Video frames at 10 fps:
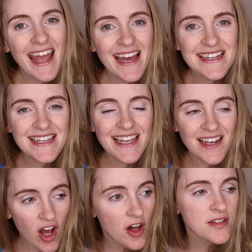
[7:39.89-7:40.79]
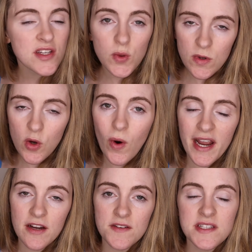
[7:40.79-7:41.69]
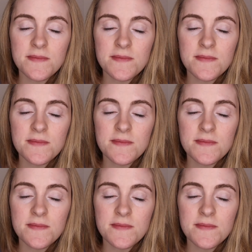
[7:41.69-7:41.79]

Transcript: and it also requires